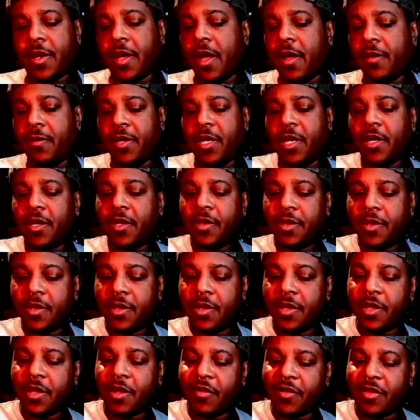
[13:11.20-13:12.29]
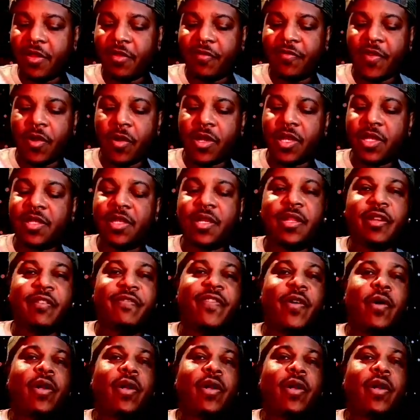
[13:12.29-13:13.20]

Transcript: Yep, look. They're they're focused they're